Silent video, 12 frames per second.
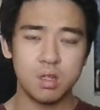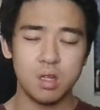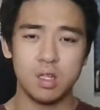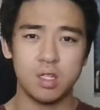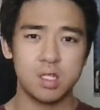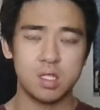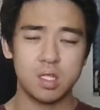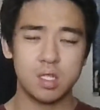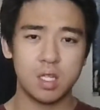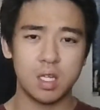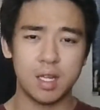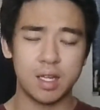unless
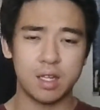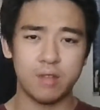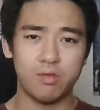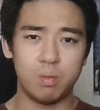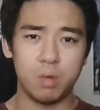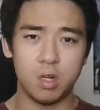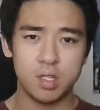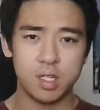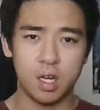they like give a boss